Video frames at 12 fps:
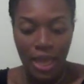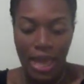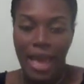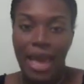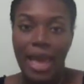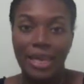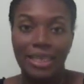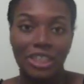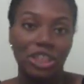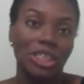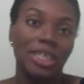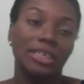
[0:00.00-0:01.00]
and it's
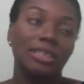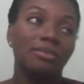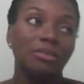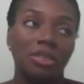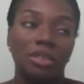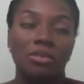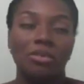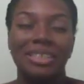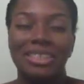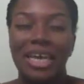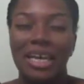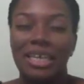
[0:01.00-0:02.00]
just,
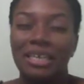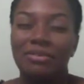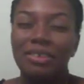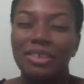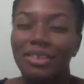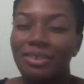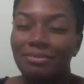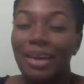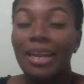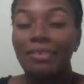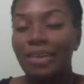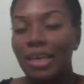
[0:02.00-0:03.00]
it's not
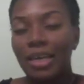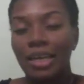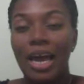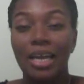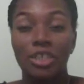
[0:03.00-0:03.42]
even 8 o'clock.